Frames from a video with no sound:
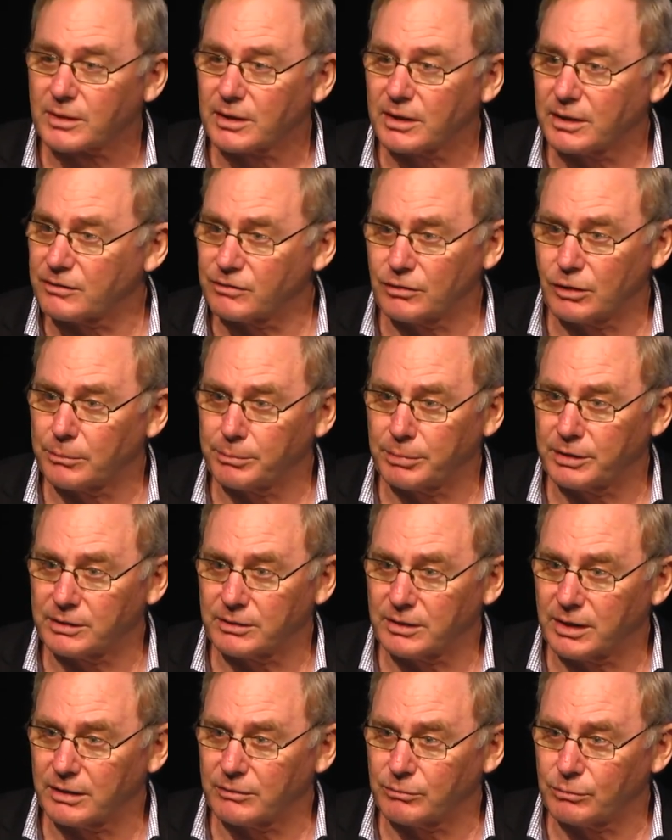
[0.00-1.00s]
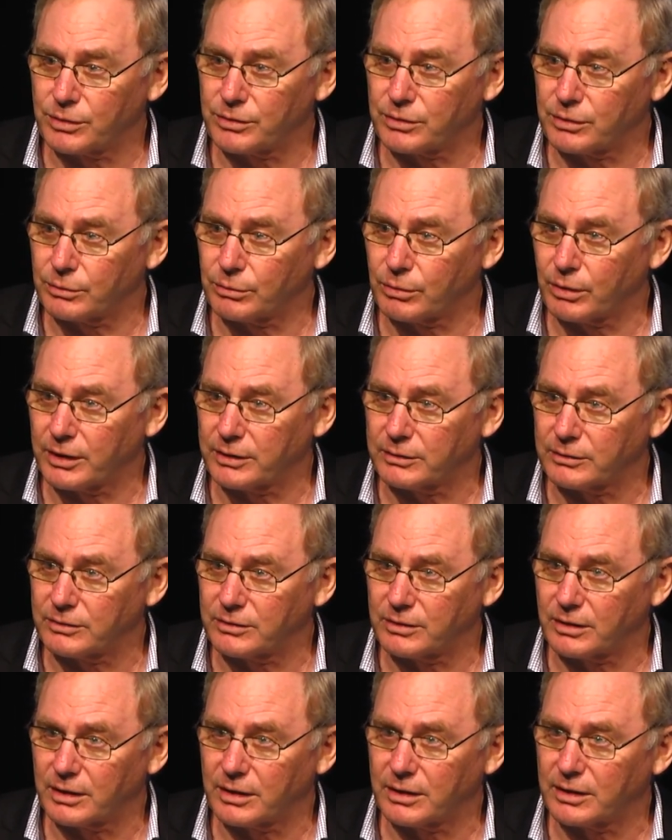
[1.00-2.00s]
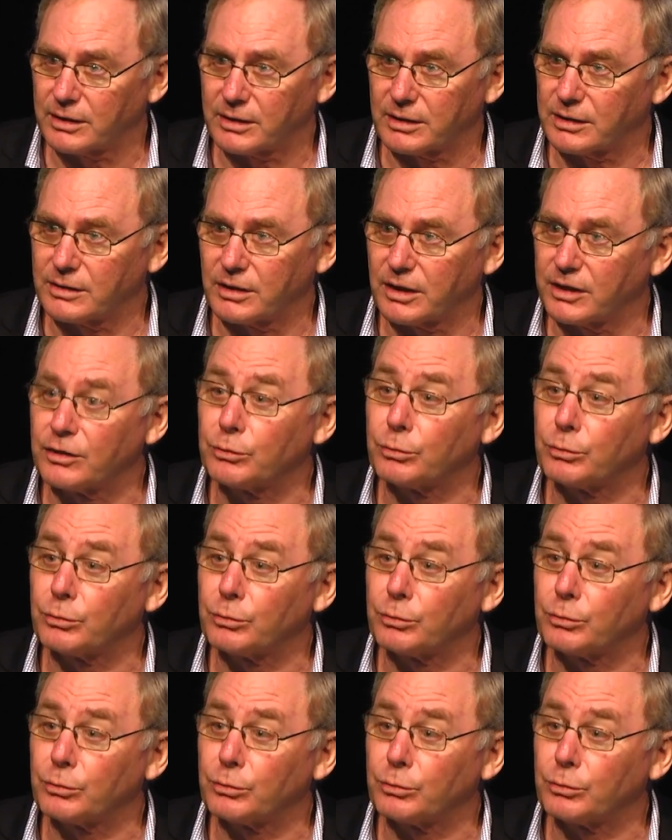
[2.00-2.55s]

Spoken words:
it's not being done with the right, in